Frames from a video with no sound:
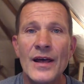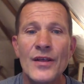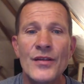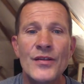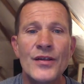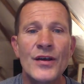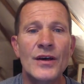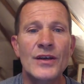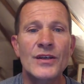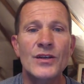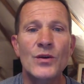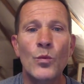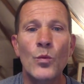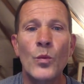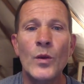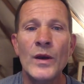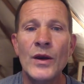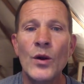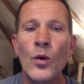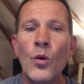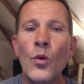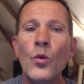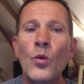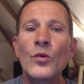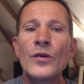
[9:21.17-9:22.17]
that we
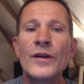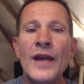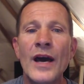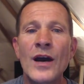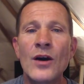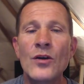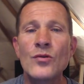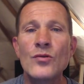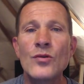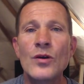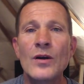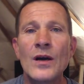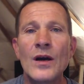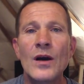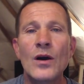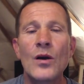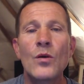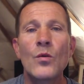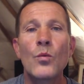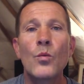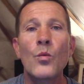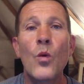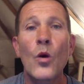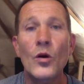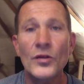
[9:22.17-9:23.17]
all know
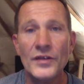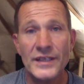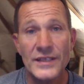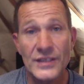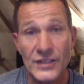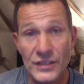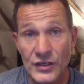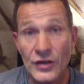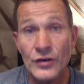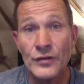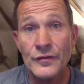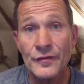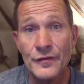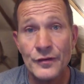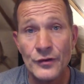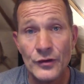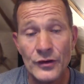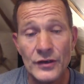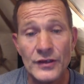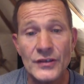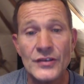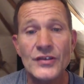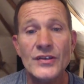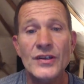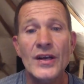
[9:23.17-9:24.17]
what is good for
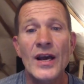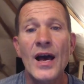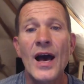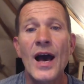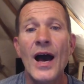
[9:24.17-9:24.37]
us